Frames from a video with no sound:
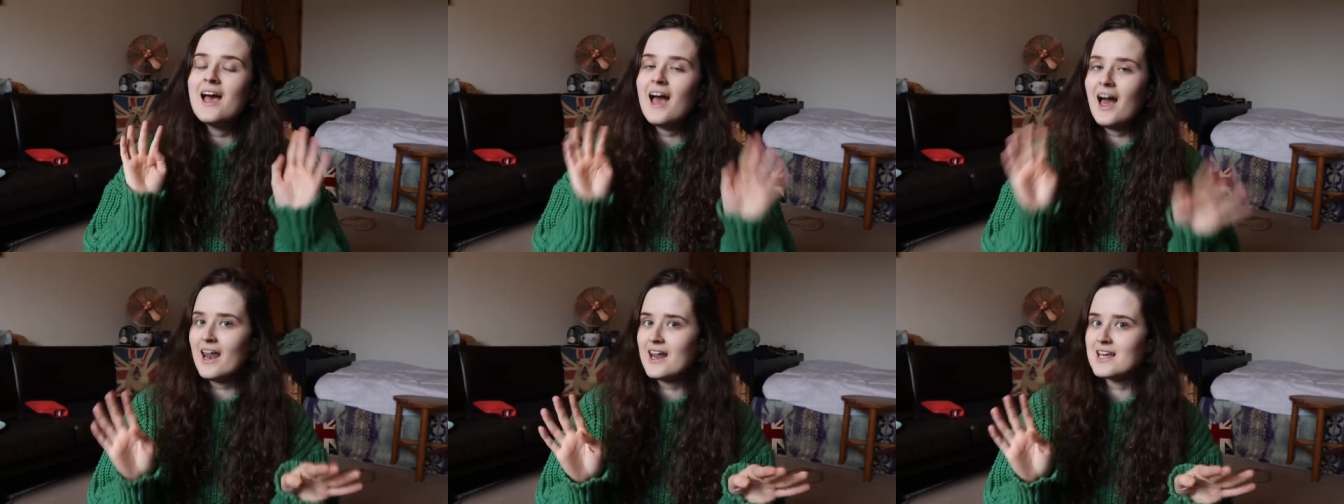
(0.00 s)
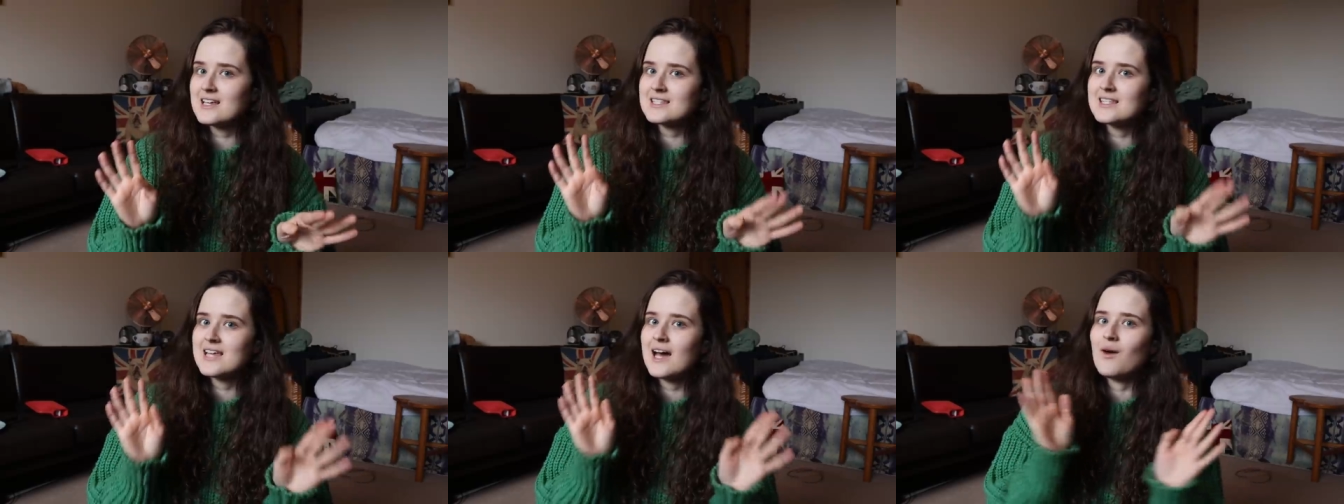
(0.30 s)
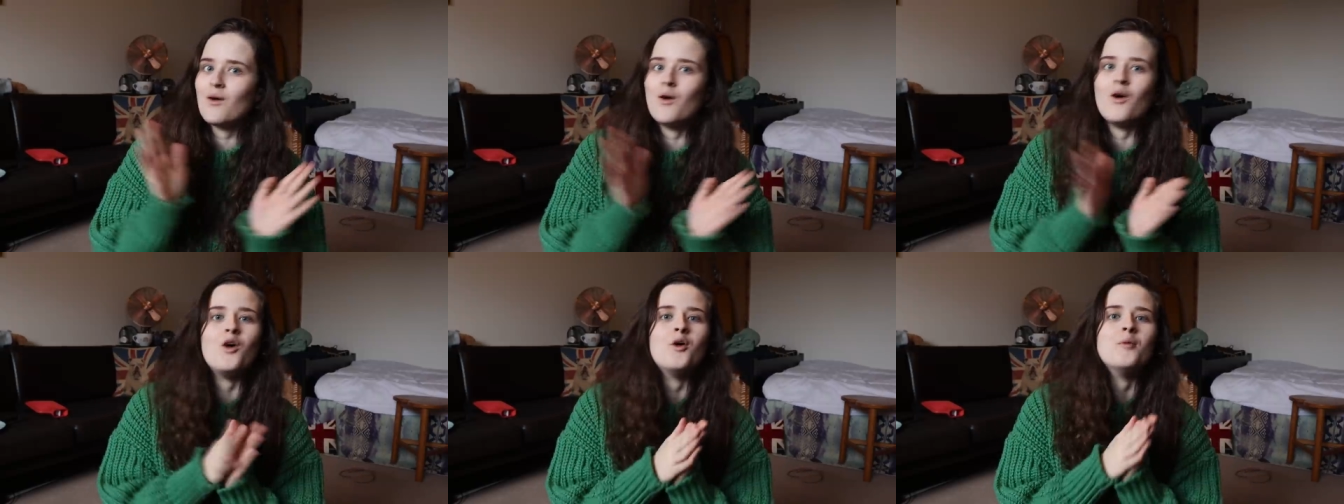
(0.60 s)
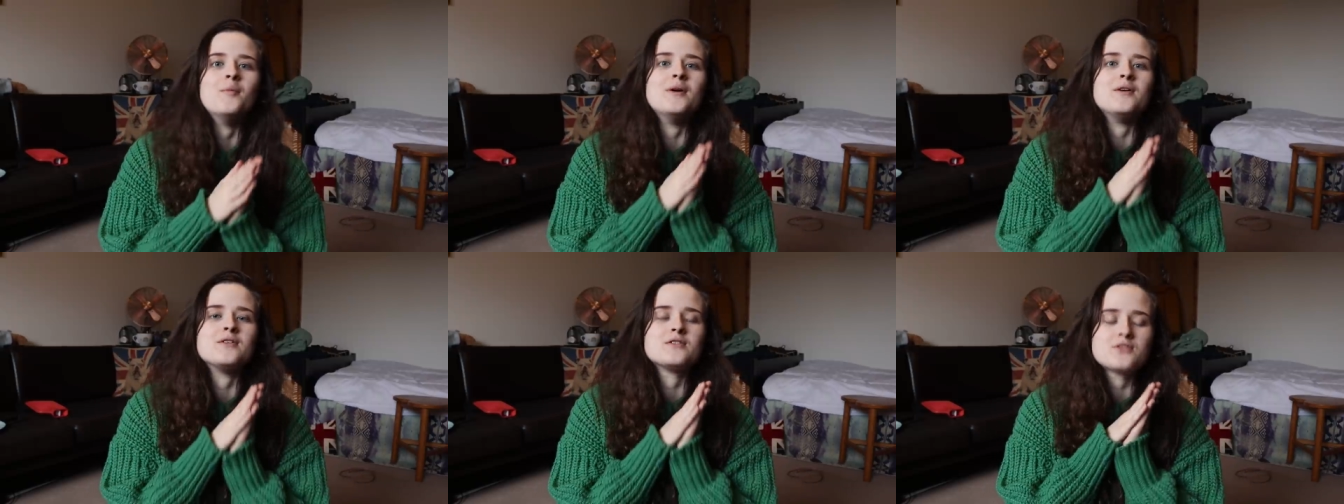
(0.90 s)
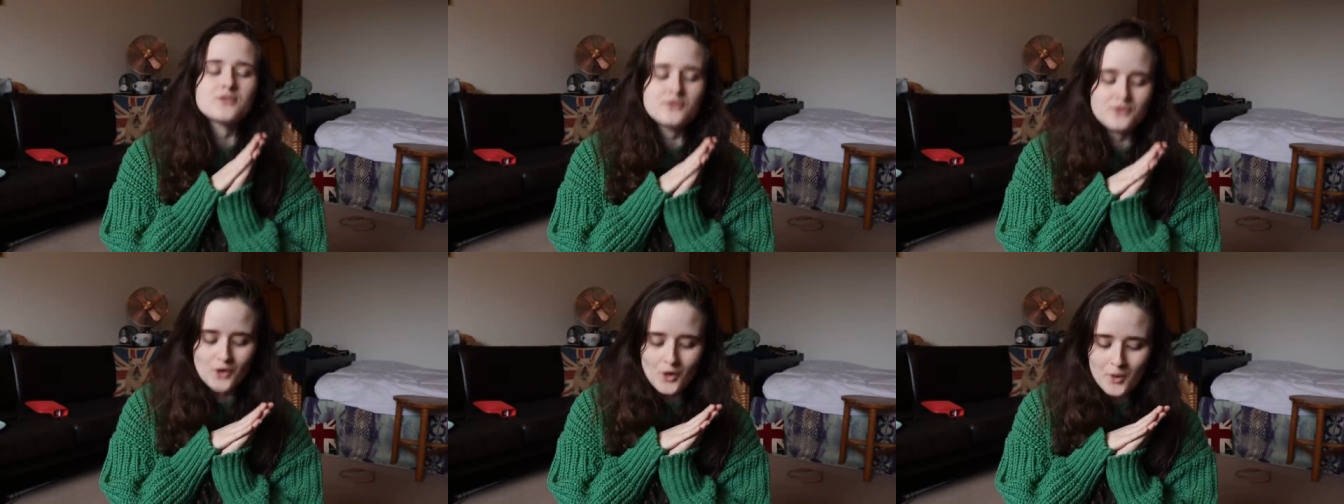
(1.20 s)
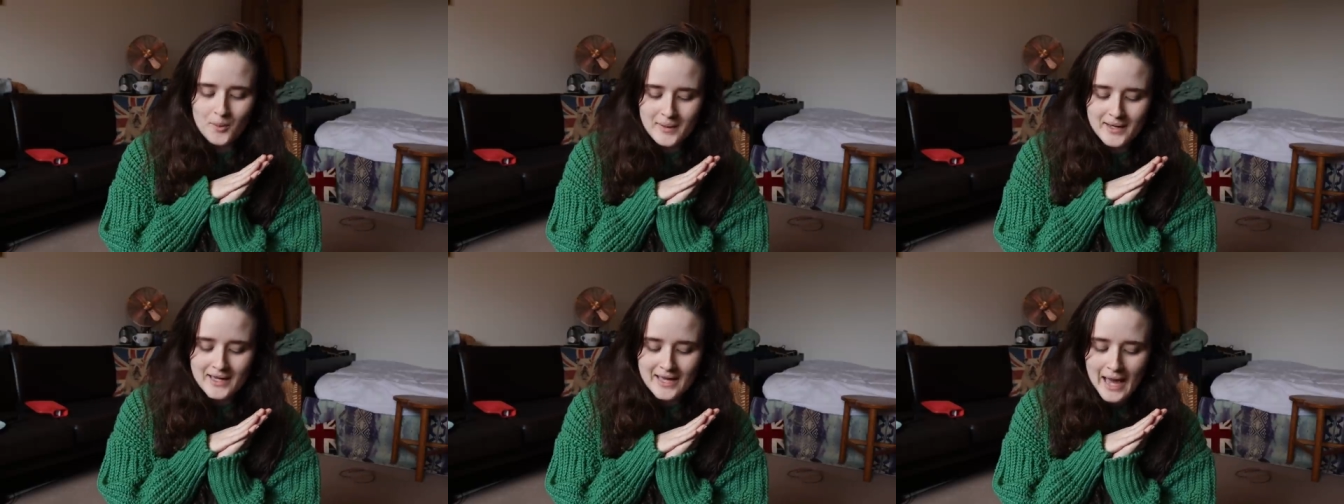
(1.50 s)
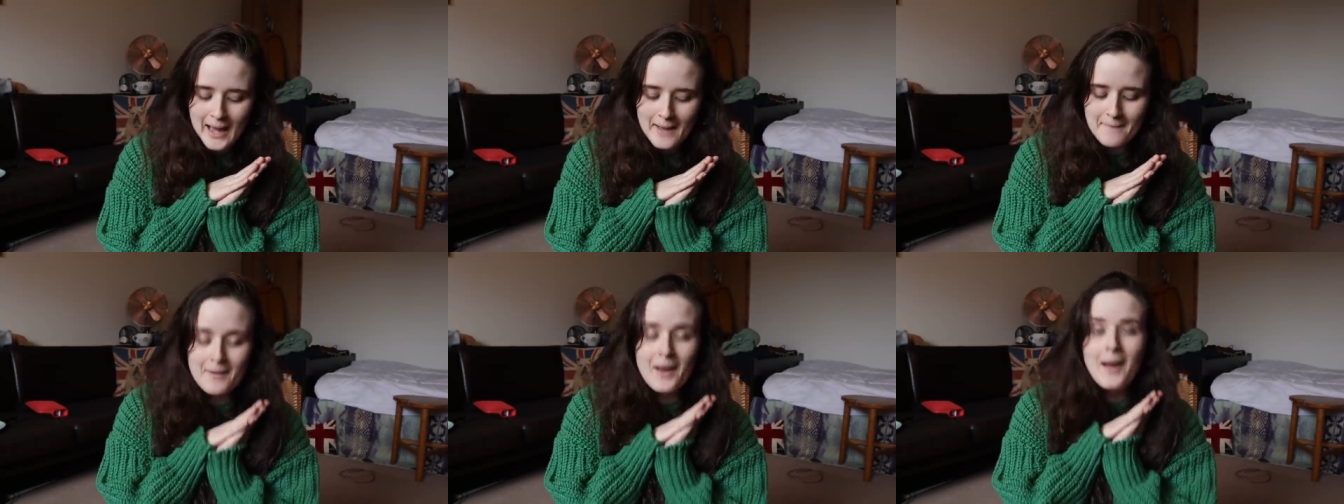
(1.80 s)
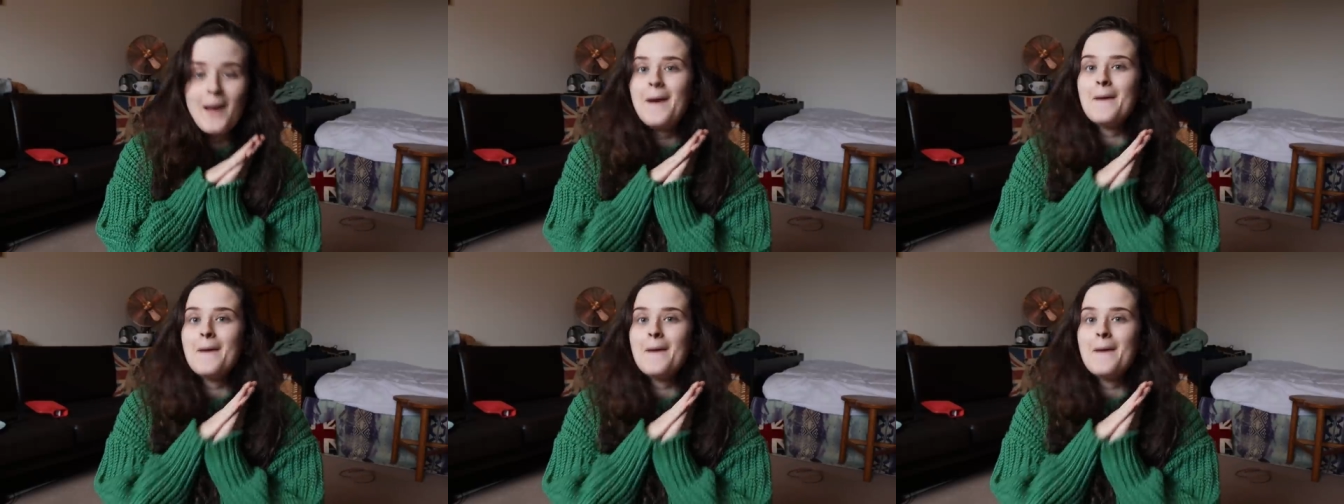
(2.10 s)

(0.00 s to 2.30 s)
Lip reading: and it's now almost 4 p.m.